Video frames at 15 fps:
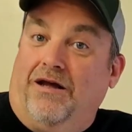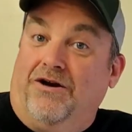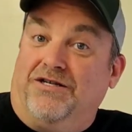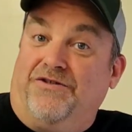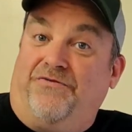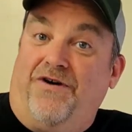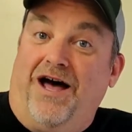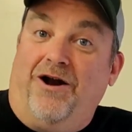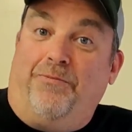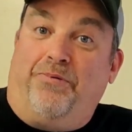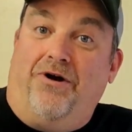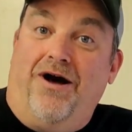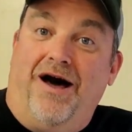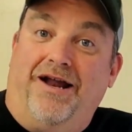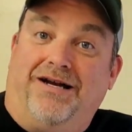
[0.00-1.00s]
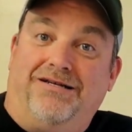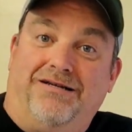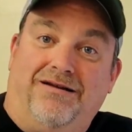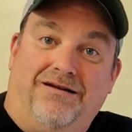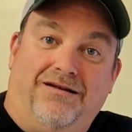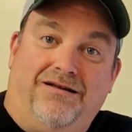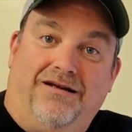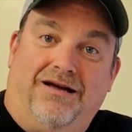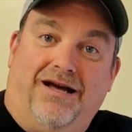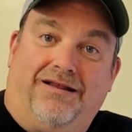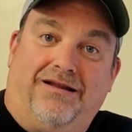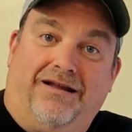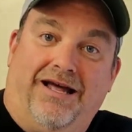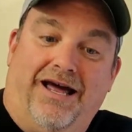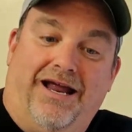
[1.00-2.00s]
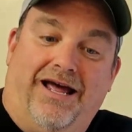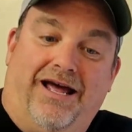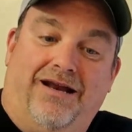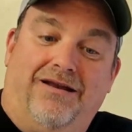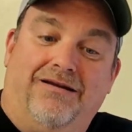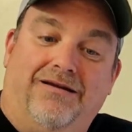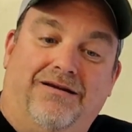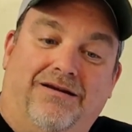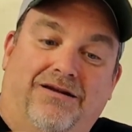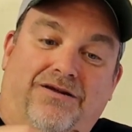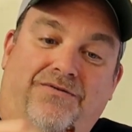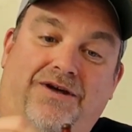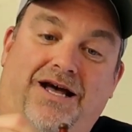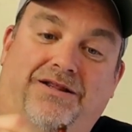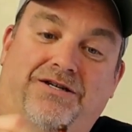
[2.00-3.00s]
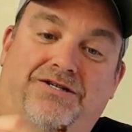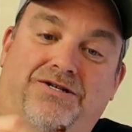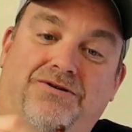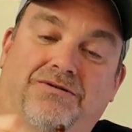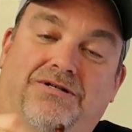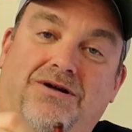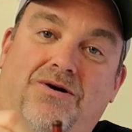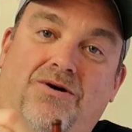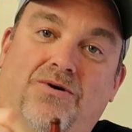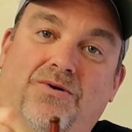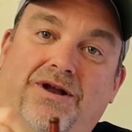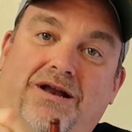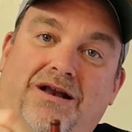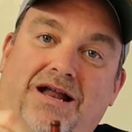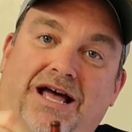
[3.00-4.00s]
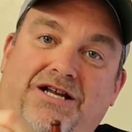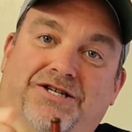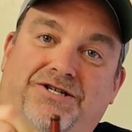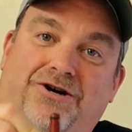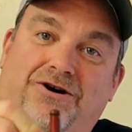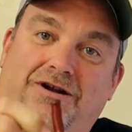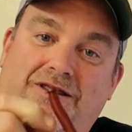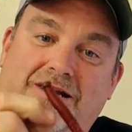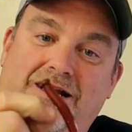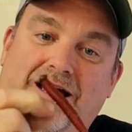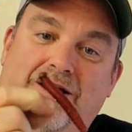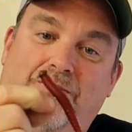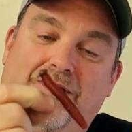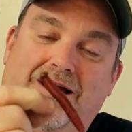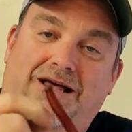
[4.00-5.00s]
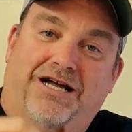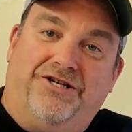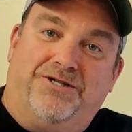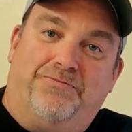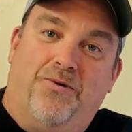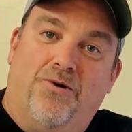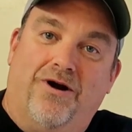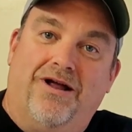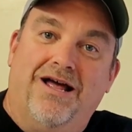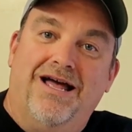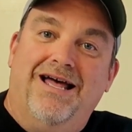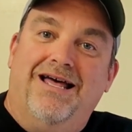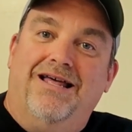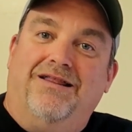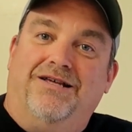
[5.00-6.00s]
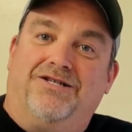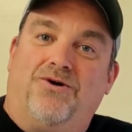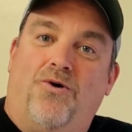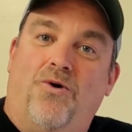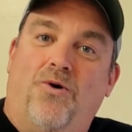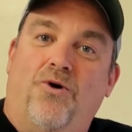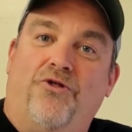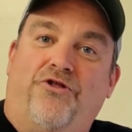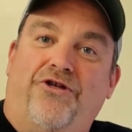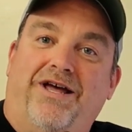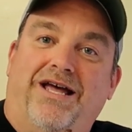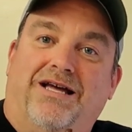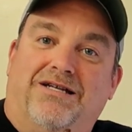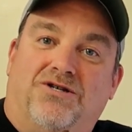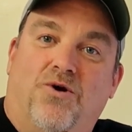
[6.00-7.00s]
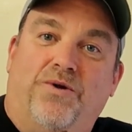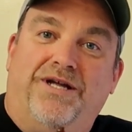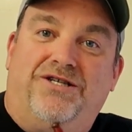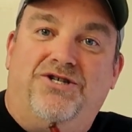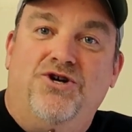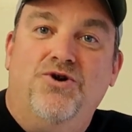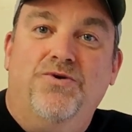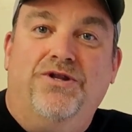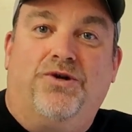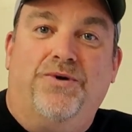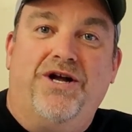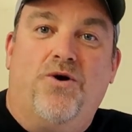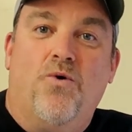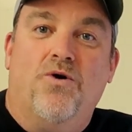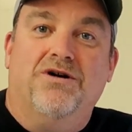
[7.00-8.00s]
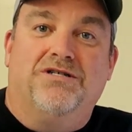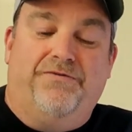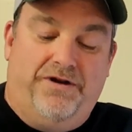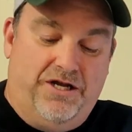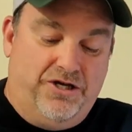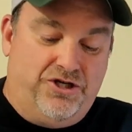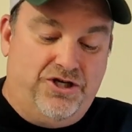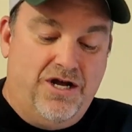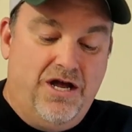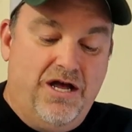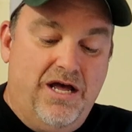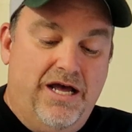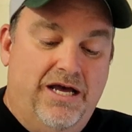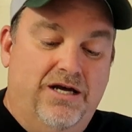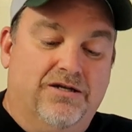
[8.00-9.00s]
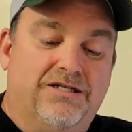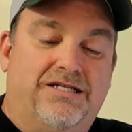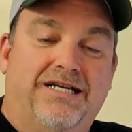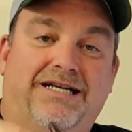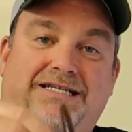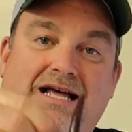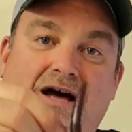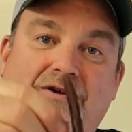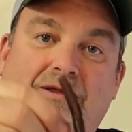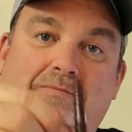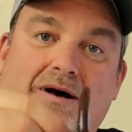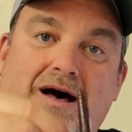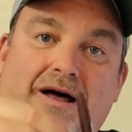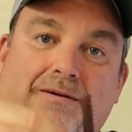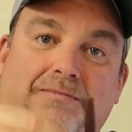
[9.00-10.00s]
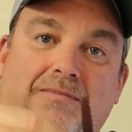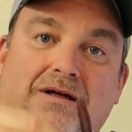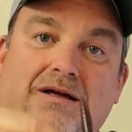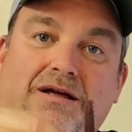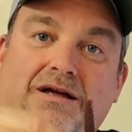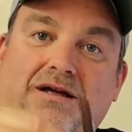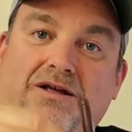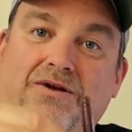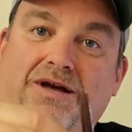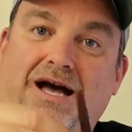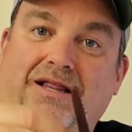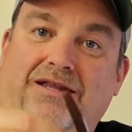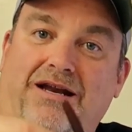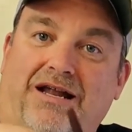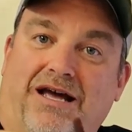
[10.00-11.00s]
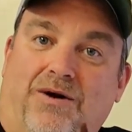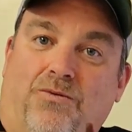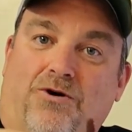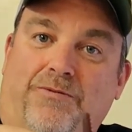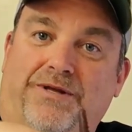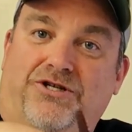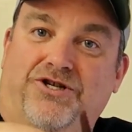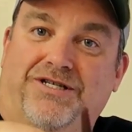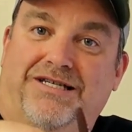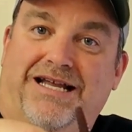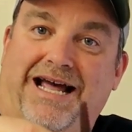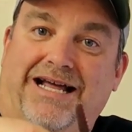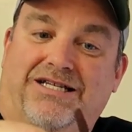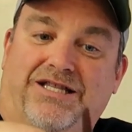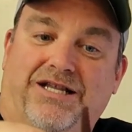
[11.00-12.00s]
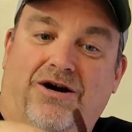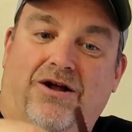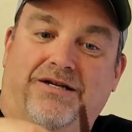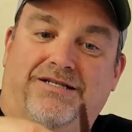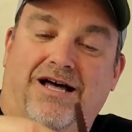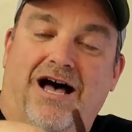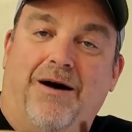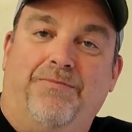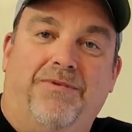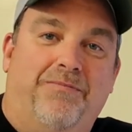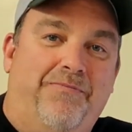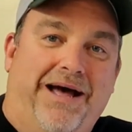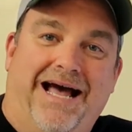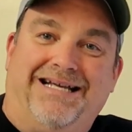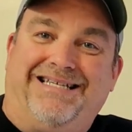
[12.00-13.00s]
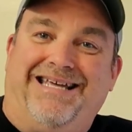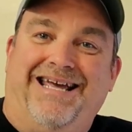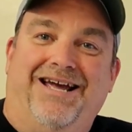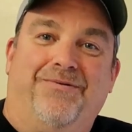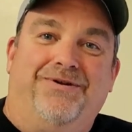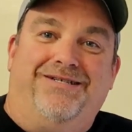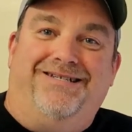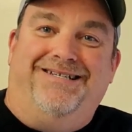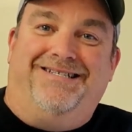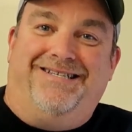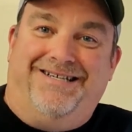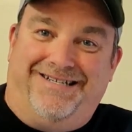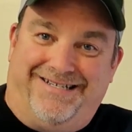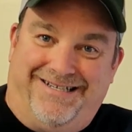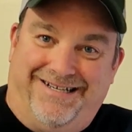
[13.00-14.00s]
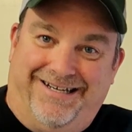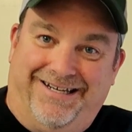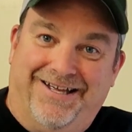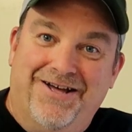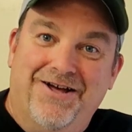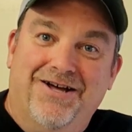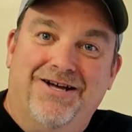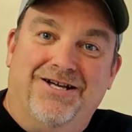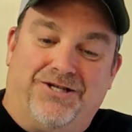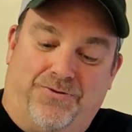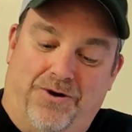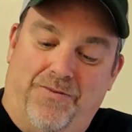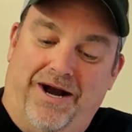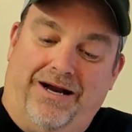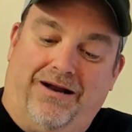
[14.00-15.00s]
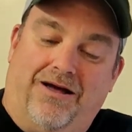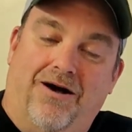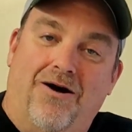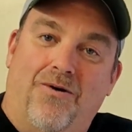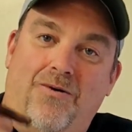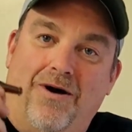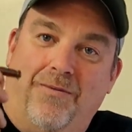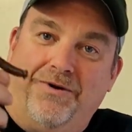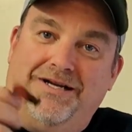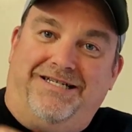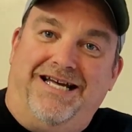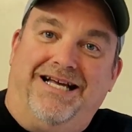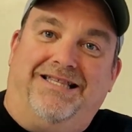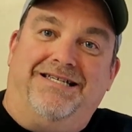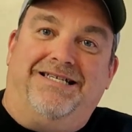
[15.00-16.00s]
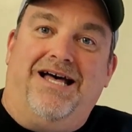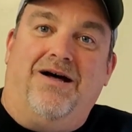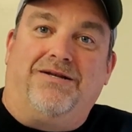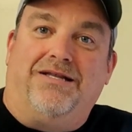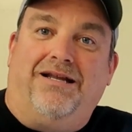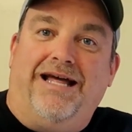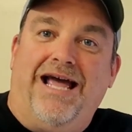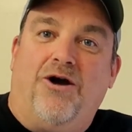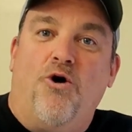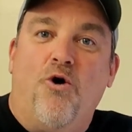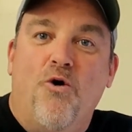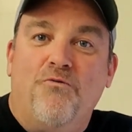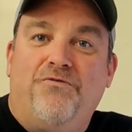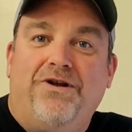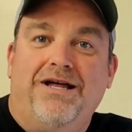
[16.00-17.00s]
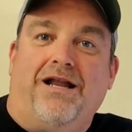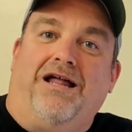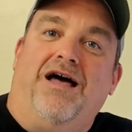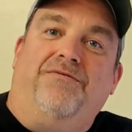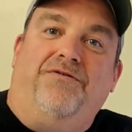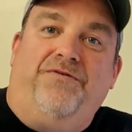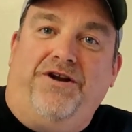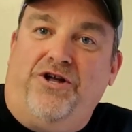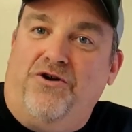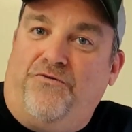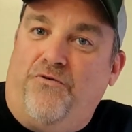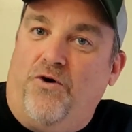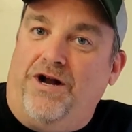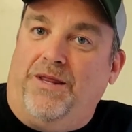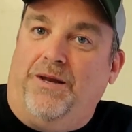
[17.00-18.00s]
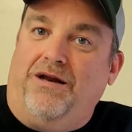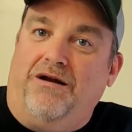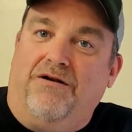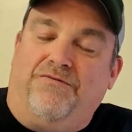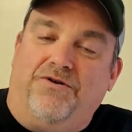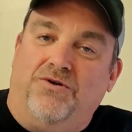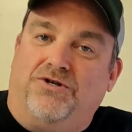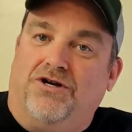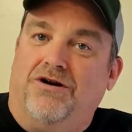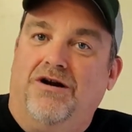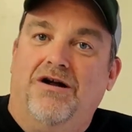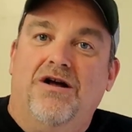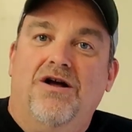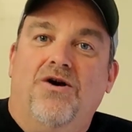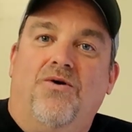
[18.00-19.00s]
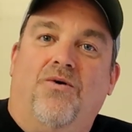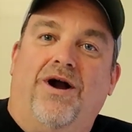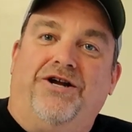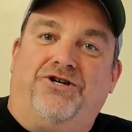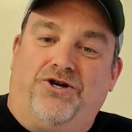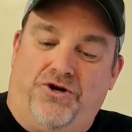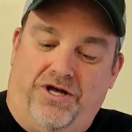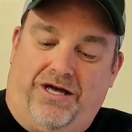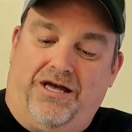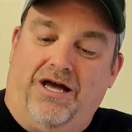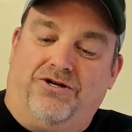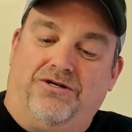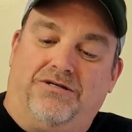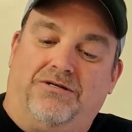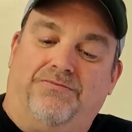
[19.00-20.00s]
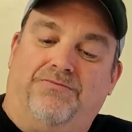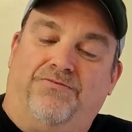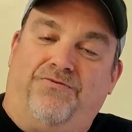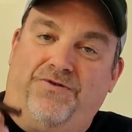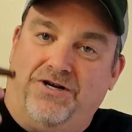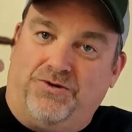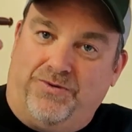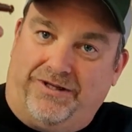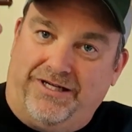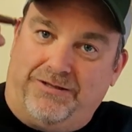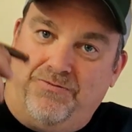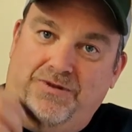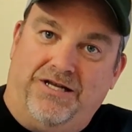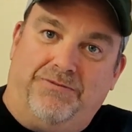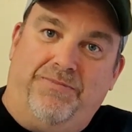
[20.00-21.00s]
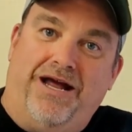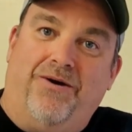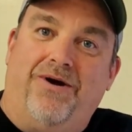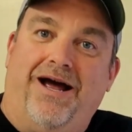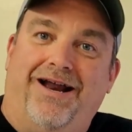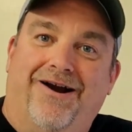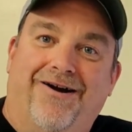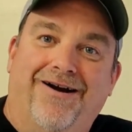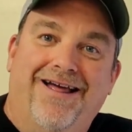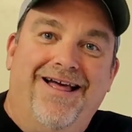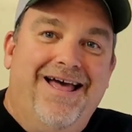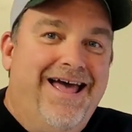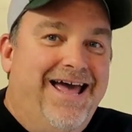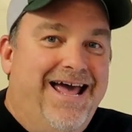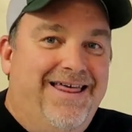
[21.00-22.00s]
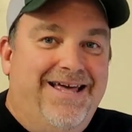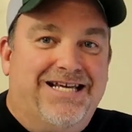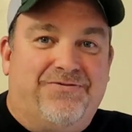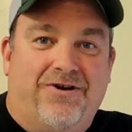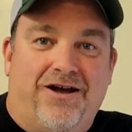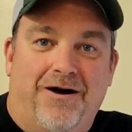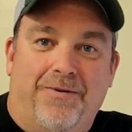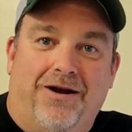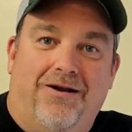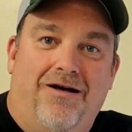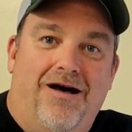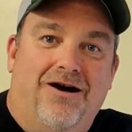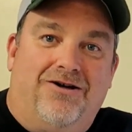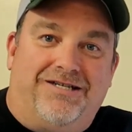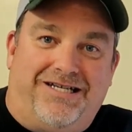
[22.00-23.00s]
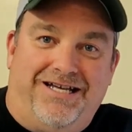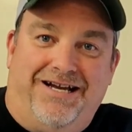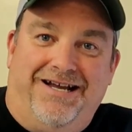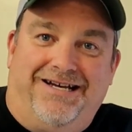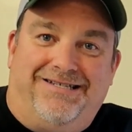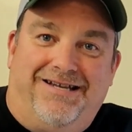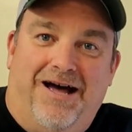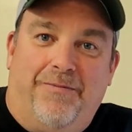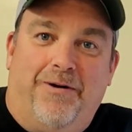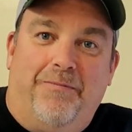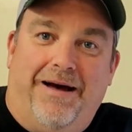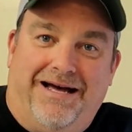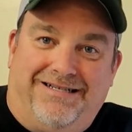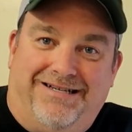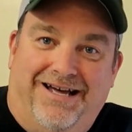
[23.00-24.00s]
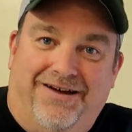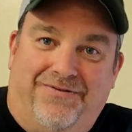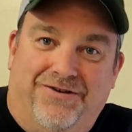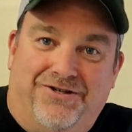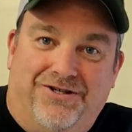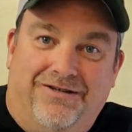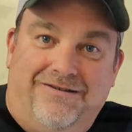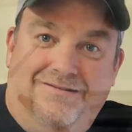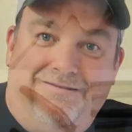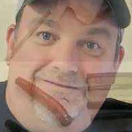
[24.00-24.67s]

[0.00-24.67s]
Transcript: Here's the final product. You got the lead head. You've got the two-tone Nedster, the Ned Rig I just poured. This whole thing is only 2 3/4 of an inch. It'll sink down to the bottom. You got the Ned worm that's just dancing there on top. The bass can't resist this thing. So we're ready to go. I'm gonna take this out to the lake. Hopefully I'll have a video for you in the near future where I show you catching some fish with this bait right here. Hey, thanks for coming along. I'll see you next time on Bass Stag Fishing.